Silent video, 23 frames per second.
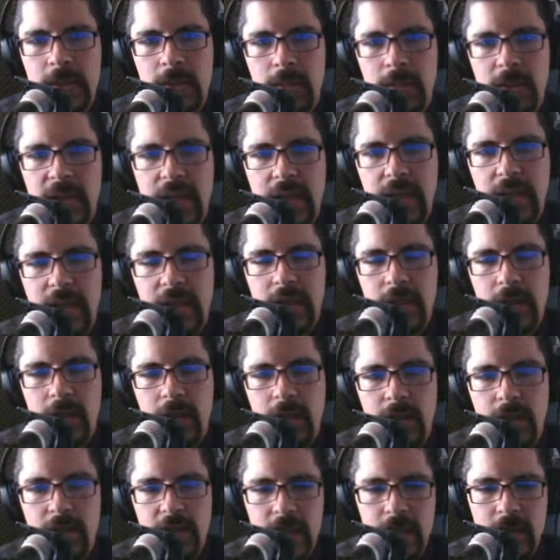right? Like
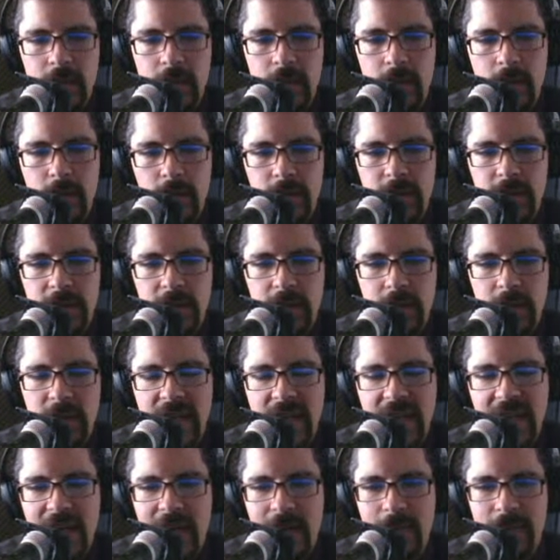you're getting old and you don't
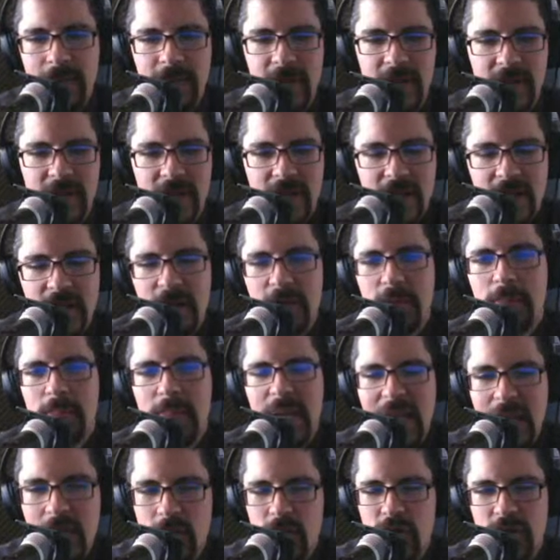have
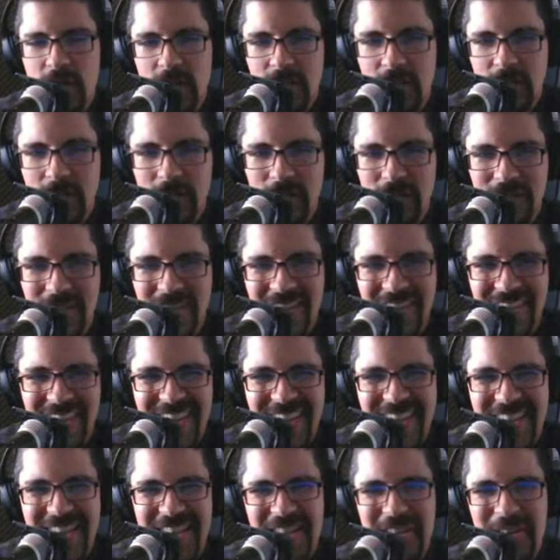pensions
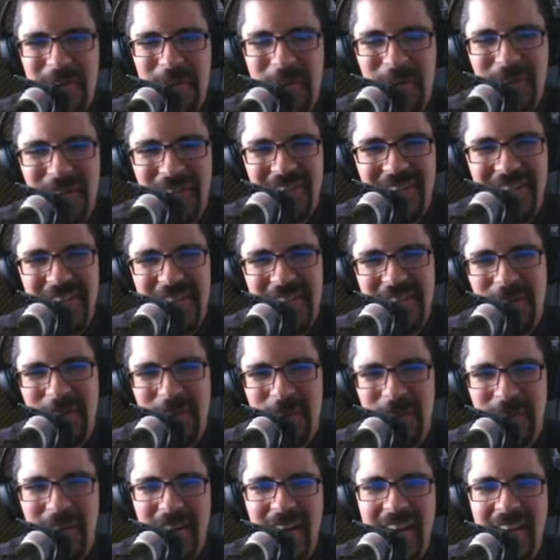or
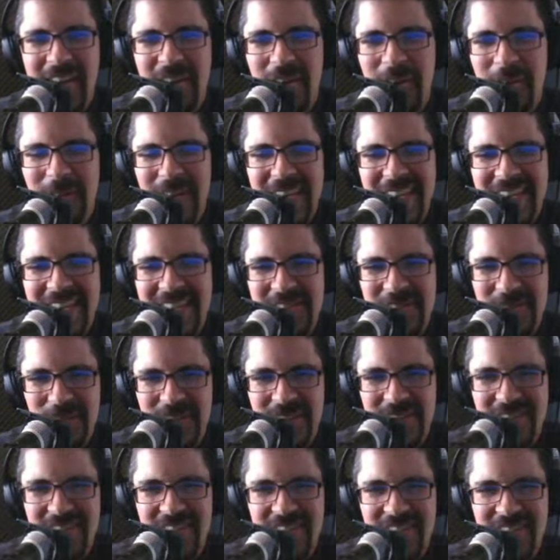IRAs or
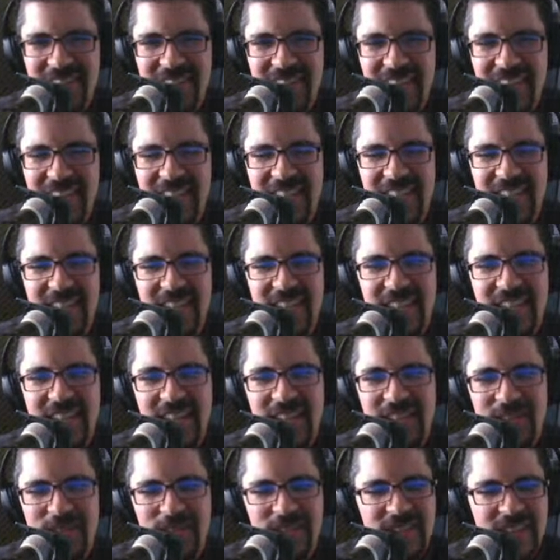anything like that.
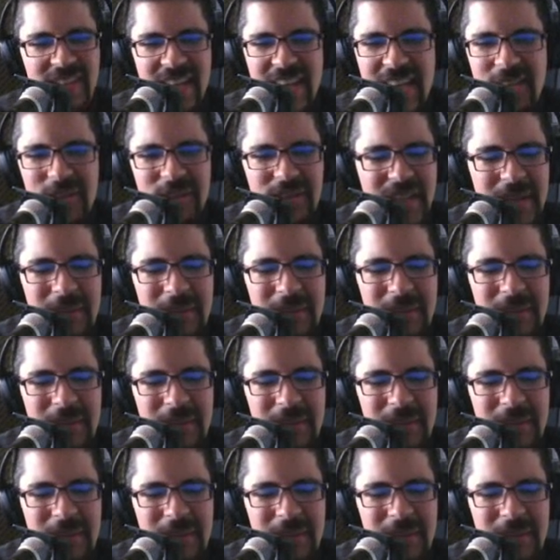And so he's like, hey, look,